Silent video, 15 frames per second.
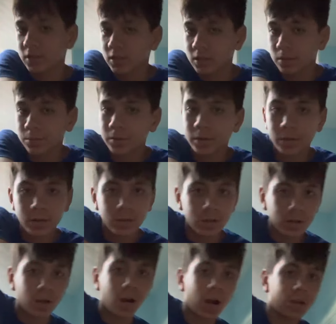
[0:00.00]
the summer.
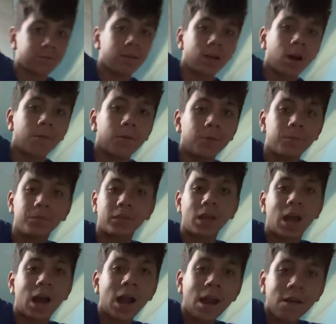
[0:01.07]
God, my elbow.
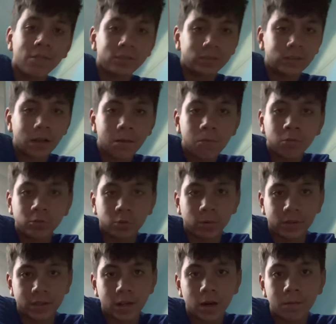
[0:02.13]
Yeah, I have a double
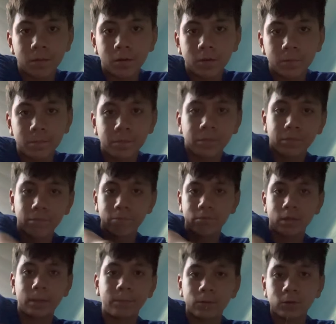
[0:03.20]
jointed elbow.
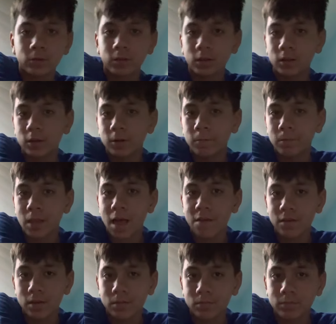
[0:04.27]
People, you know, laugh at
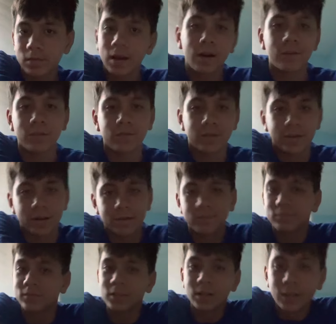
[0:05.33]
it. I don't even care.
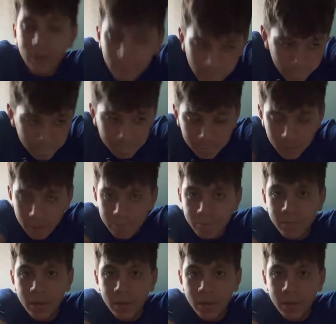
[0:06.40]
But